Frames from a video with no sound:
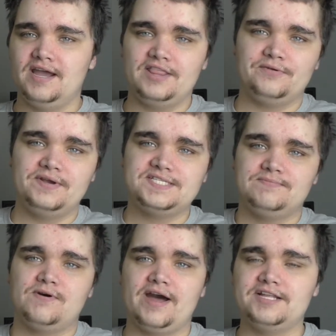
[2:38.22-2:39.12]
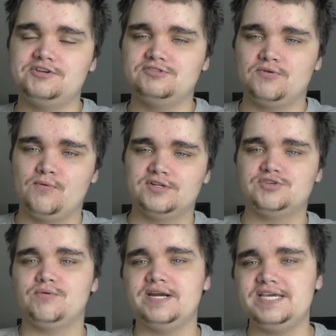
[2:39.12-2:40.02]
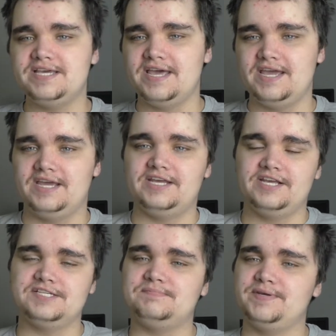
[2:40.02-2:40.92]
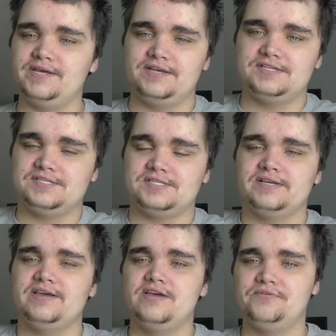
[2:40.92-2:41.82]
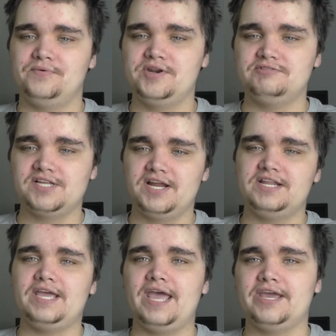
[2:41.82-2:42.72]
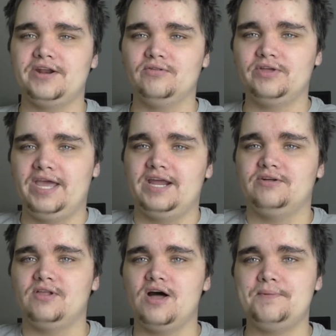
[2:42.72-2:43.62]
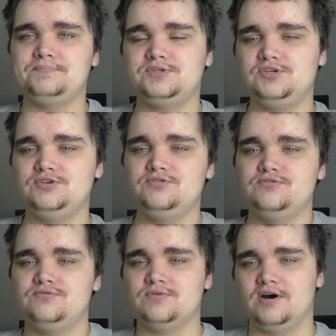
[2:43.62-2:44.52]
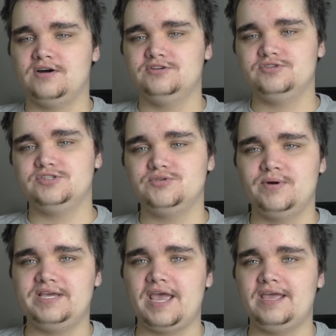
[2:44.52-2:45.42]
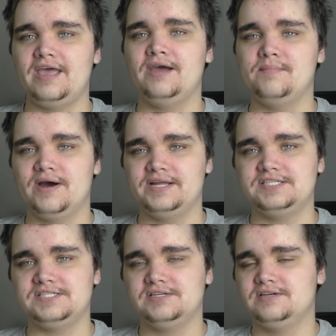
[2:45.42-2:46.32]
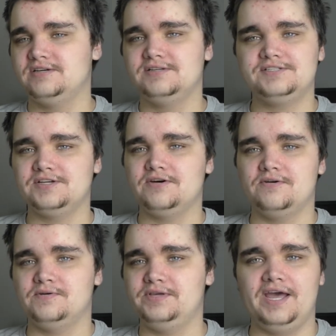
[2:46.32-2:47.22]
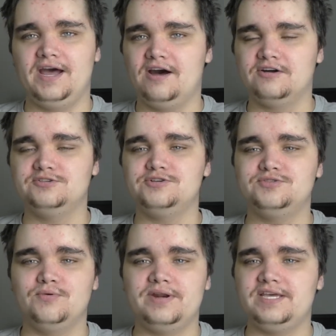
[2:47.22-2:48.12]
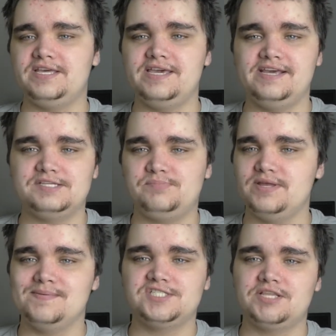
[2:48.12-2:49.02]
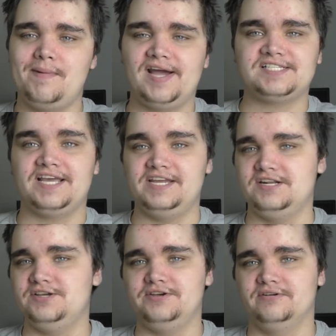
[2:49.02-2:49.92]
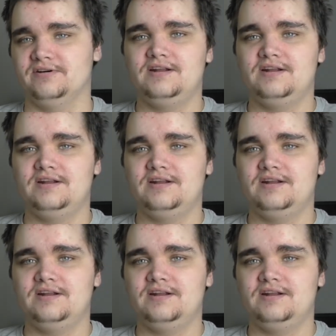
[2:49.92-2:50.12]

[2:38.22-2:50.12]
and the reason why I chose a 120 gig is because Windows 98 can only handle up to 128 gigabytes. So yeah, 120 gig is pretty much the max I can do.